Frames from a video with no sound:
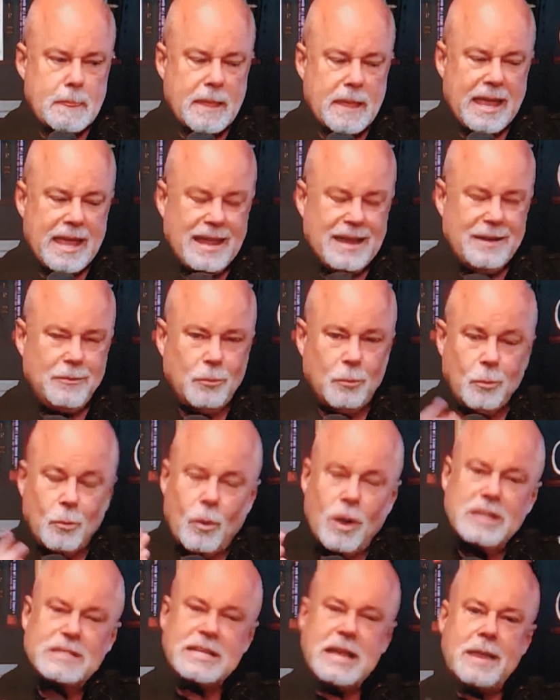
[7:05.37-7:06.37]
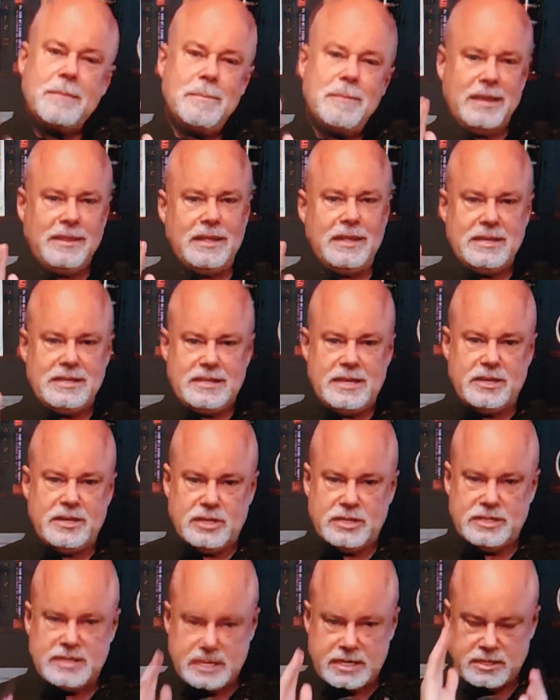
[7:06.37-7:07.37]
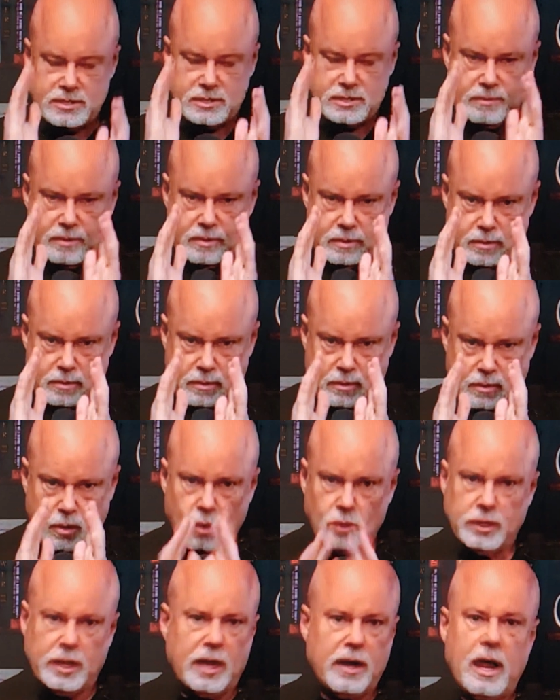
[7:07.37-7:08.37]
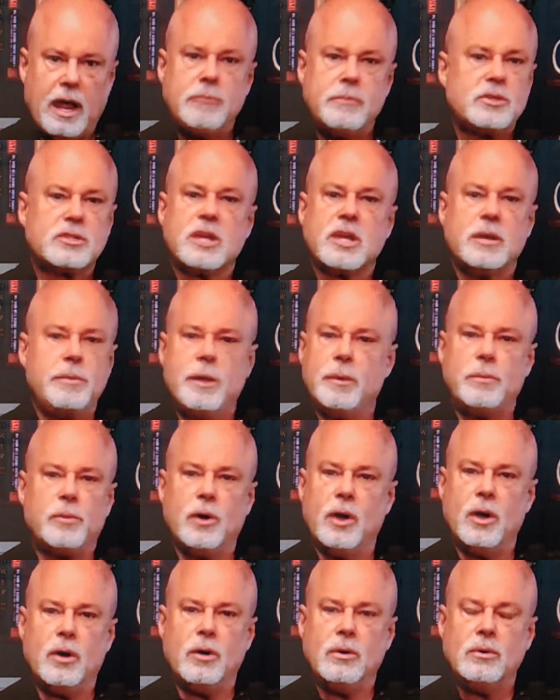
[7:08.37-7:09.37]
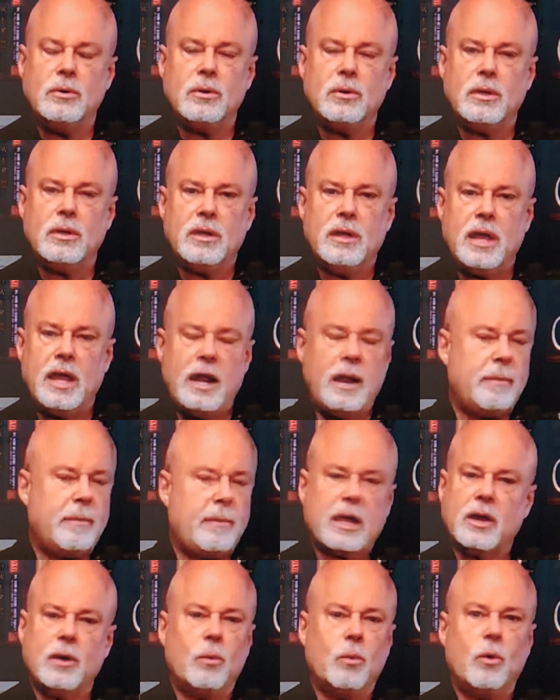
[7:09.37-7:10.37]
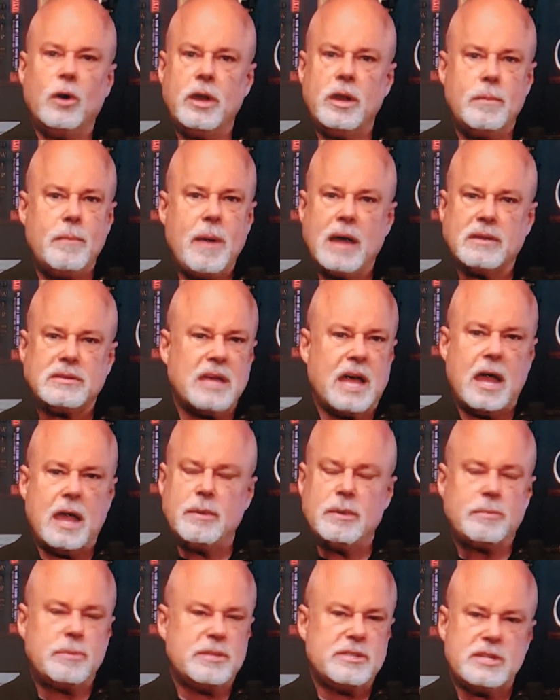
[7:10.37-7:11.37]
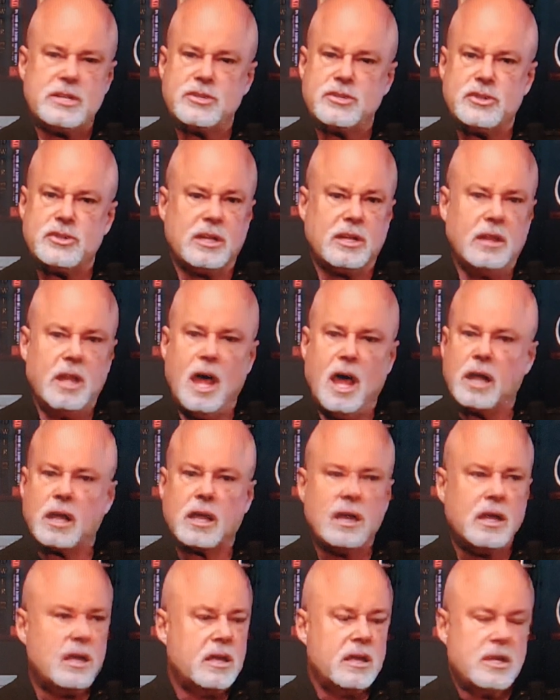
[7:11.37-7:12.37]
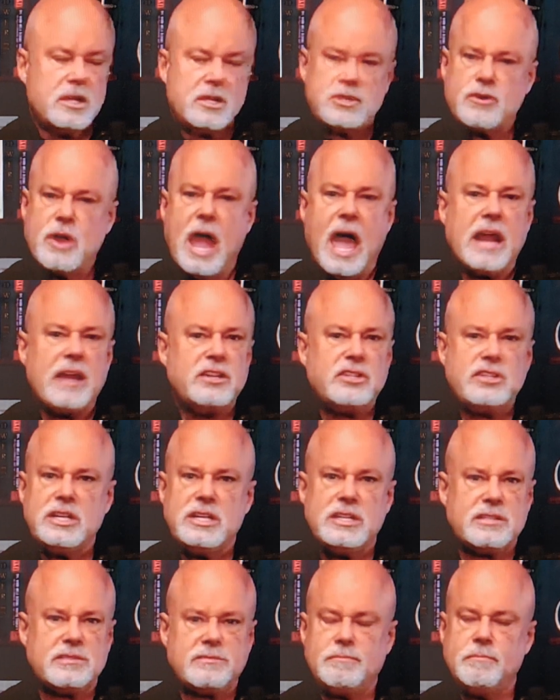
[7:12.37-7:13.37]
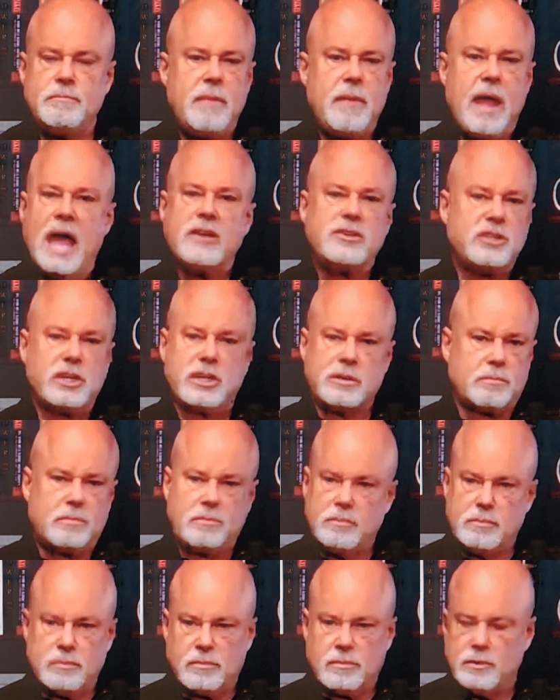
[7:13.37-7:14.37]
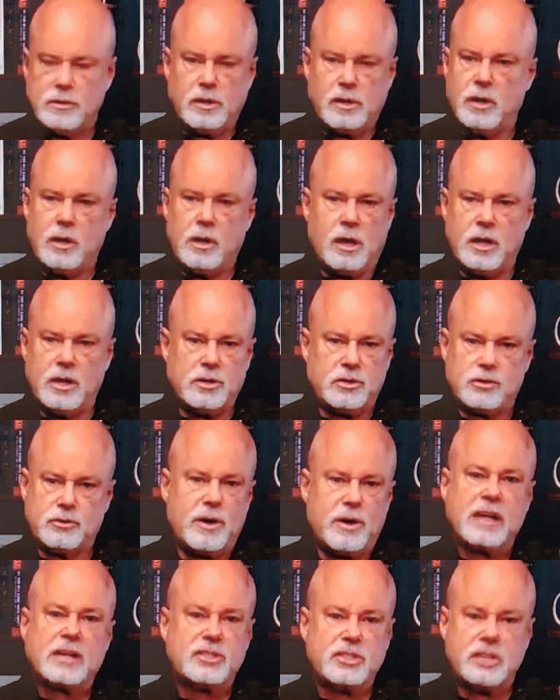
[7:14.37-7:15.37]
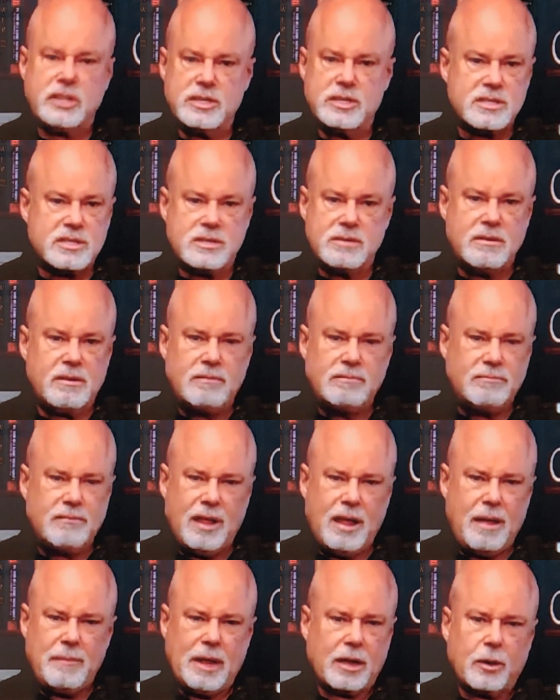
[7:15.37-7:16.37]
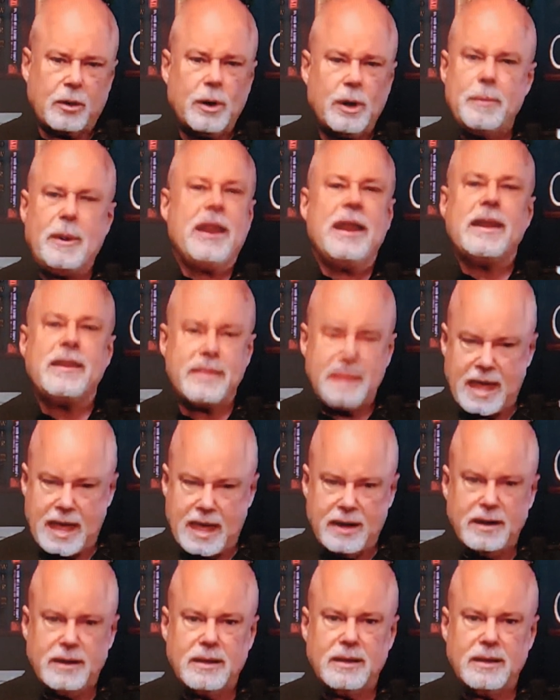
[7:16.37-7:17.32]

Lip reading: And once I made the decision, says, hold on, I'm just going to be a pro, and I'm not going to worry about timing, positioning, luck, strategies, magic, directions. I'm not going to worry about any of that.